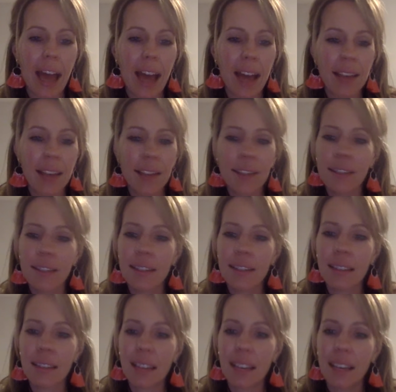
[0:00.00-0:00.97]

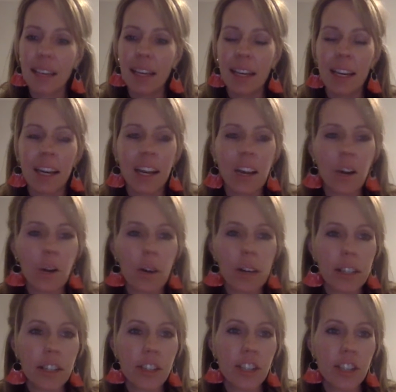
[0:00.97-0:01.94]
has any
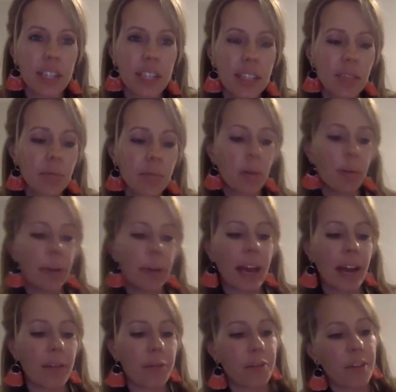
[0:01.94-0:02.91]
questions while we
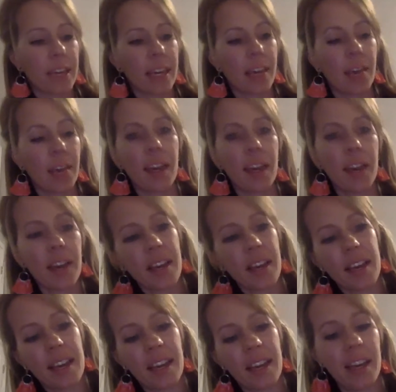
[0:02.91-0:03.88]
have Vicki
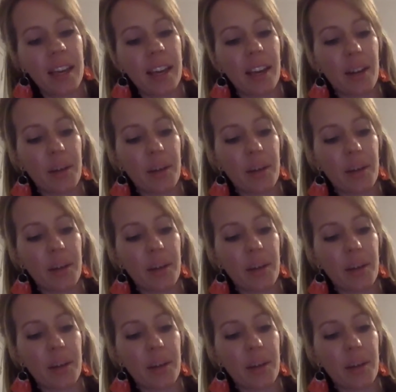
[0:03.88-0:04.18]
here.